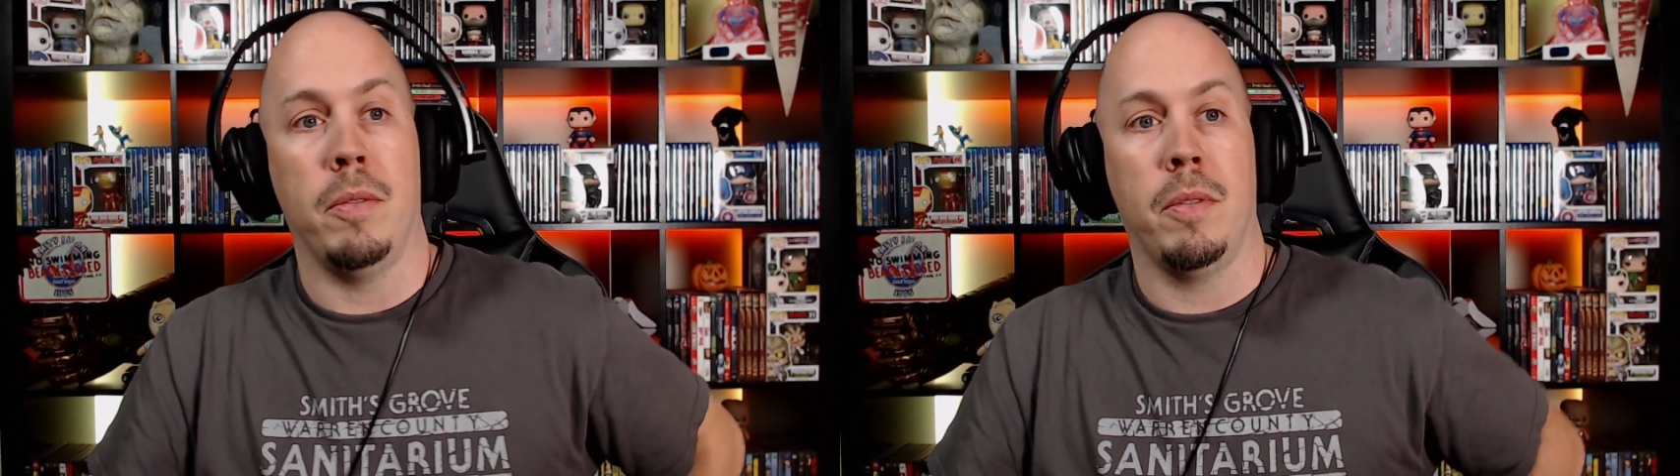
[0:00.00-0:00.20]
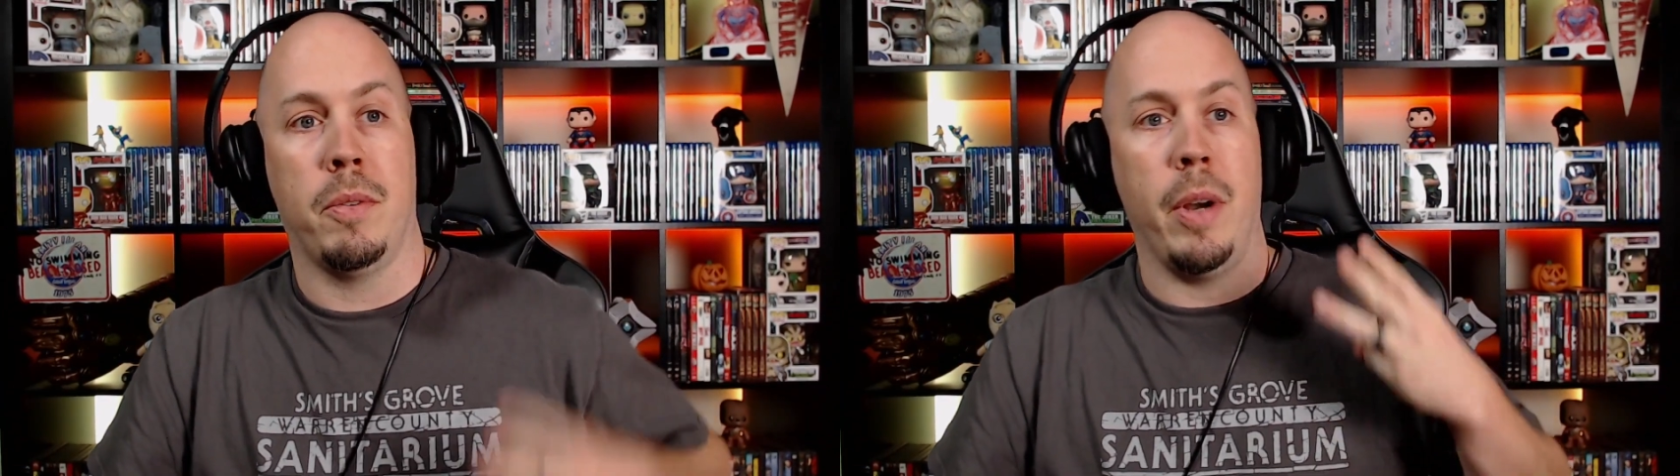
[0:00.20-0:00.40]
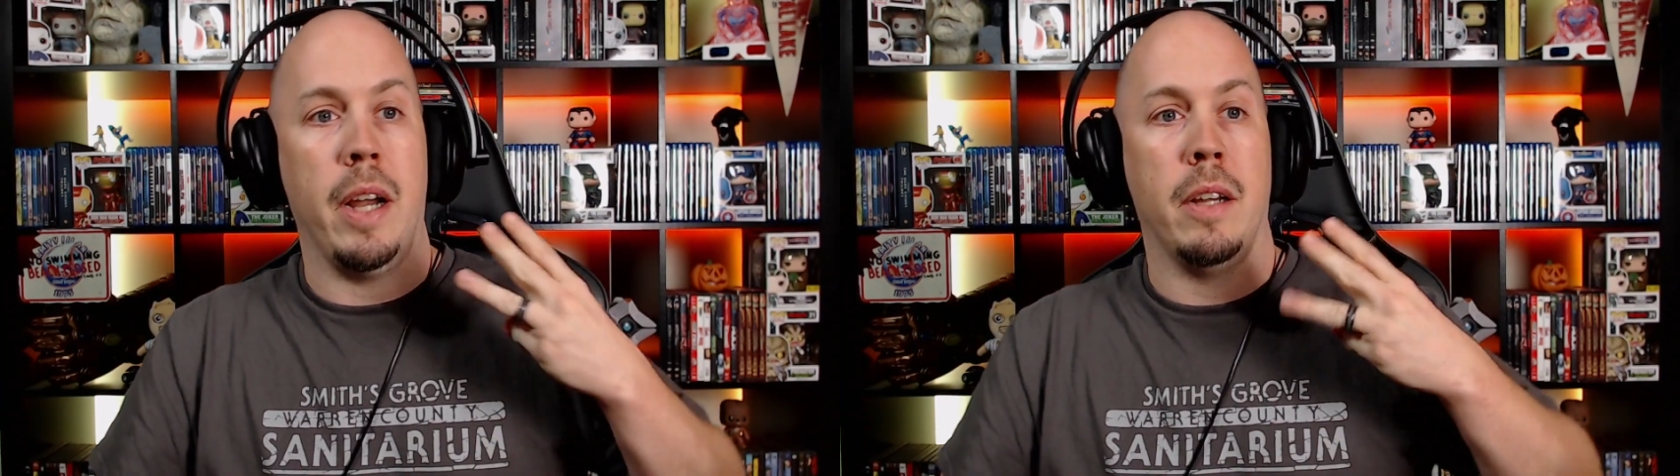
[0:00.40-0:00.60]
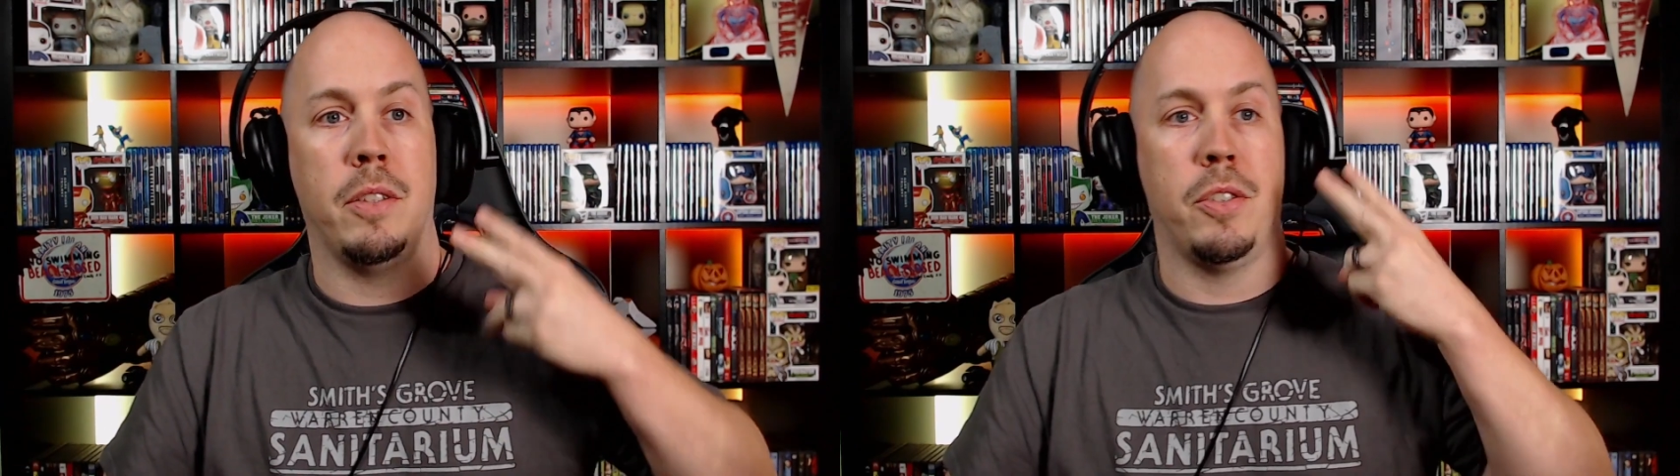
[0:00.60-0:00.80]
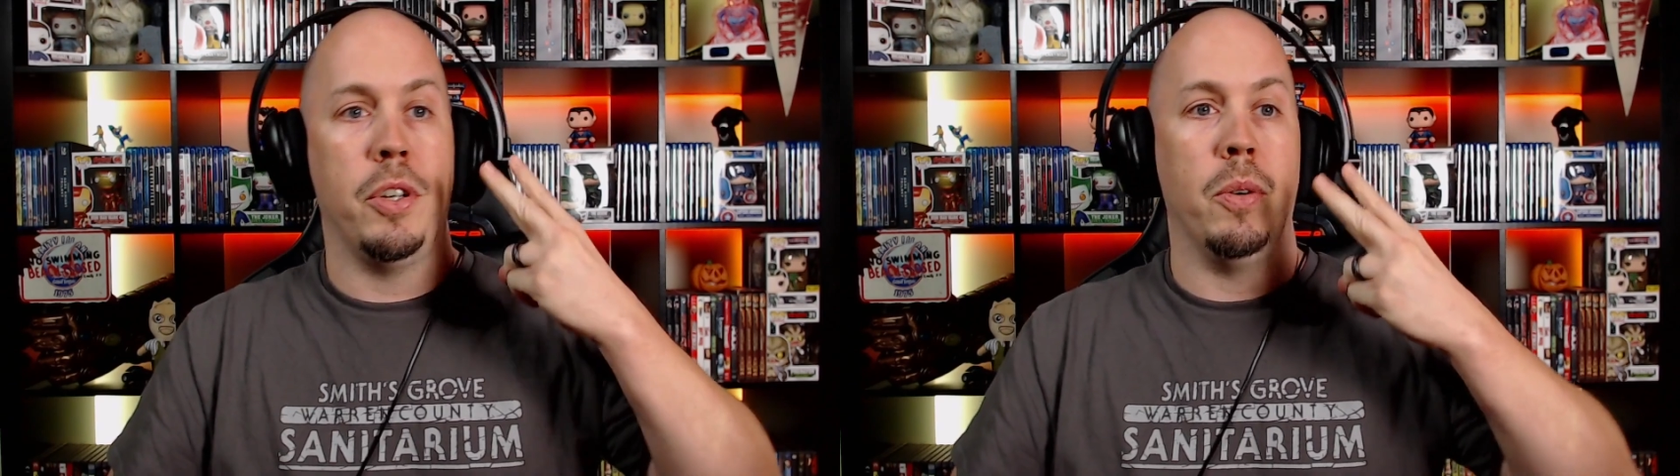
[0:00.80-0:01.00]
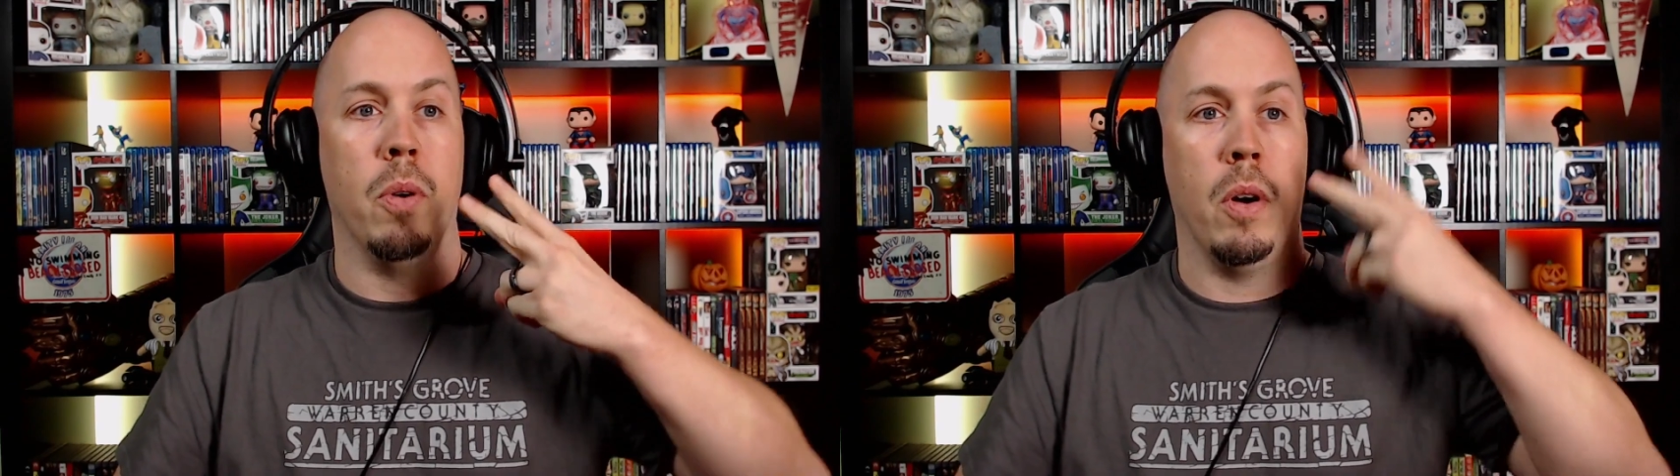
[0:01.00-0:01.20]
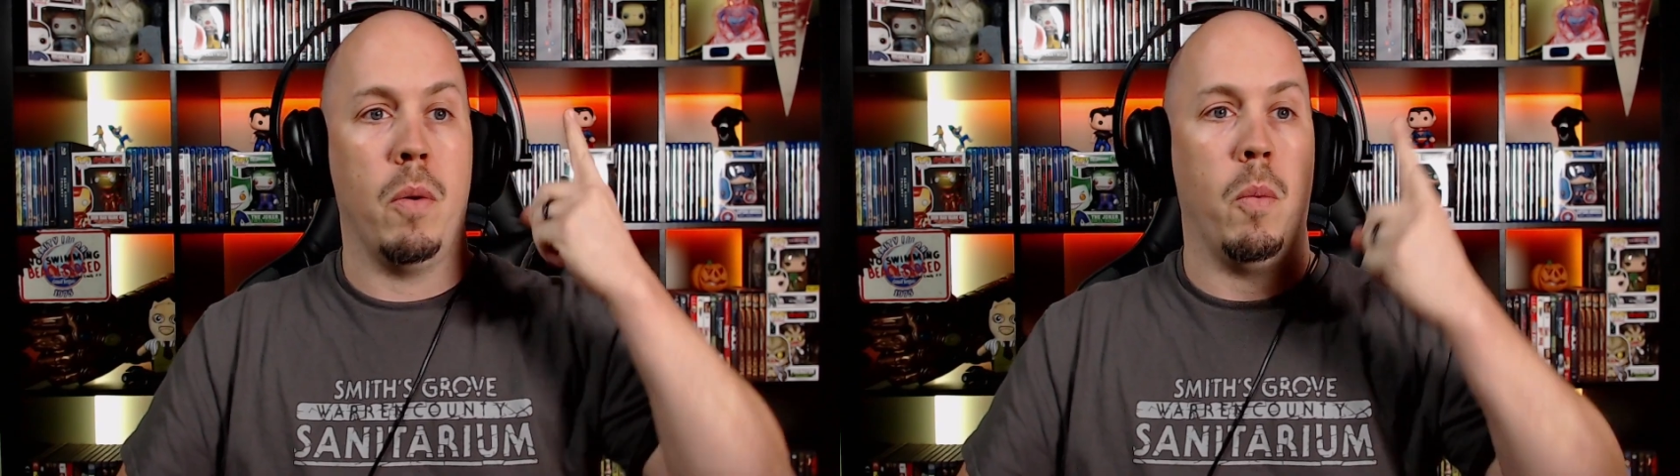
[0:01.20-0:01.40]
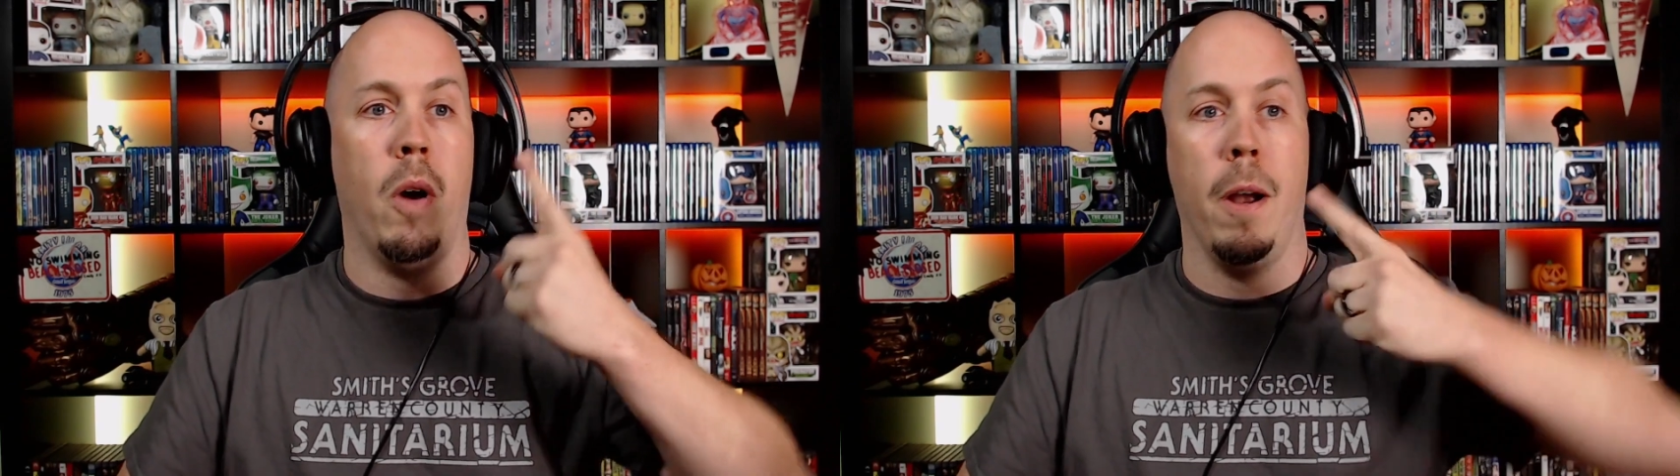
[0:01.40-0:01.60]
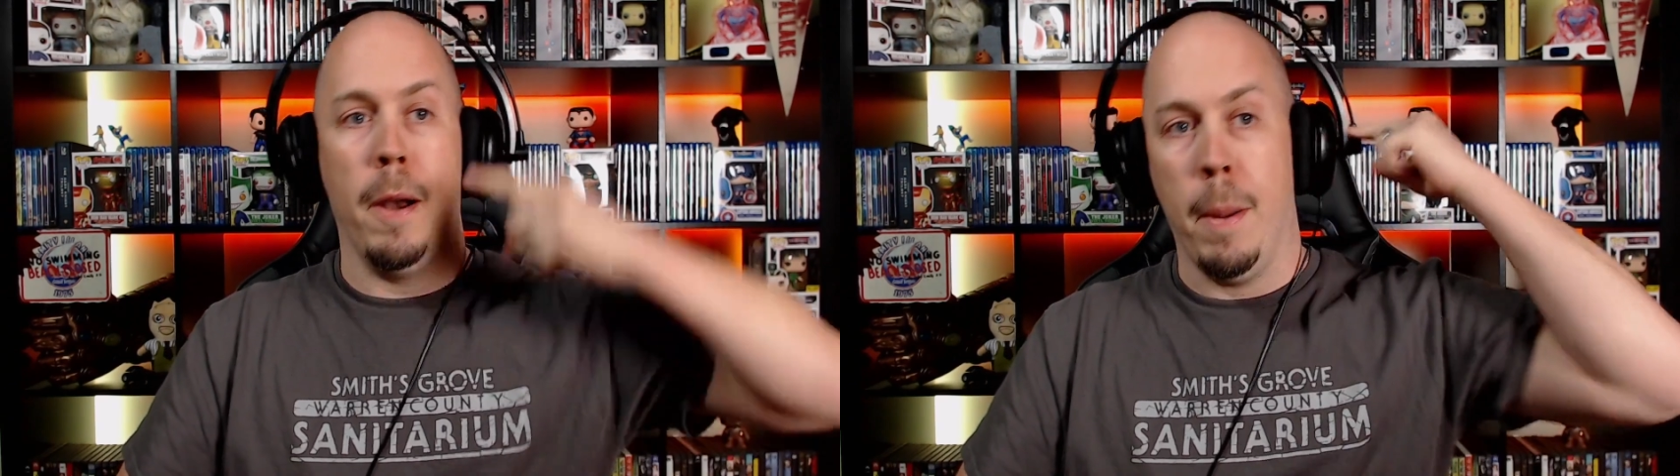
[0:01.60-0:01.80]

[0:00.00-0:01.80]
3, 2, 1.